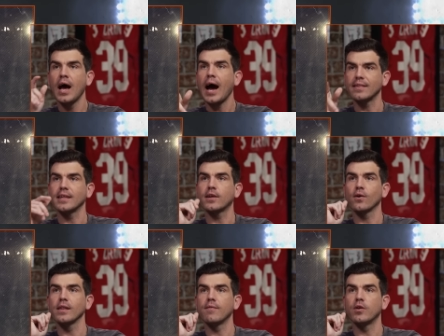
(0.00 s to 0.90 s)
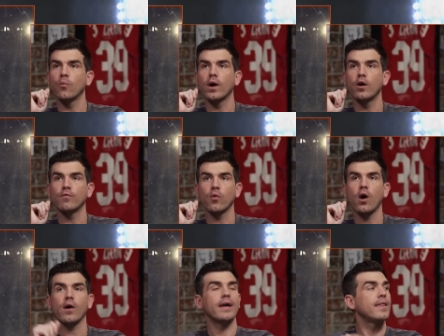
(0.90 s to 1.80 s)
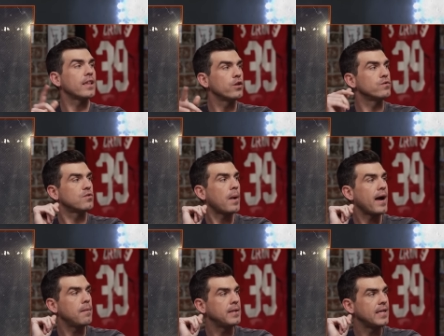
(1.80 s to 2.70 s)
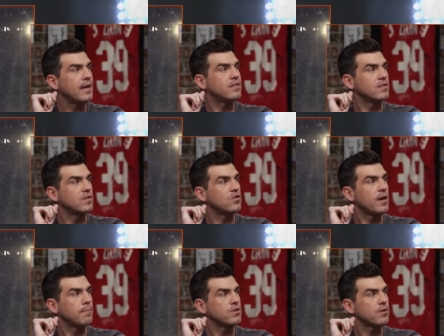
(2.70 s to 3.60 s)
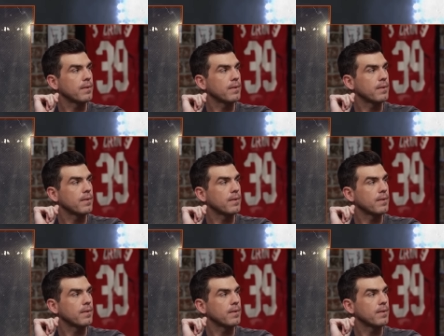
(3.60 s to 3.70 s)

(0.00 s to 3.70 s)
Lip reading: I think they're 11-1 overall, and they lose to Miami in the ACC championship.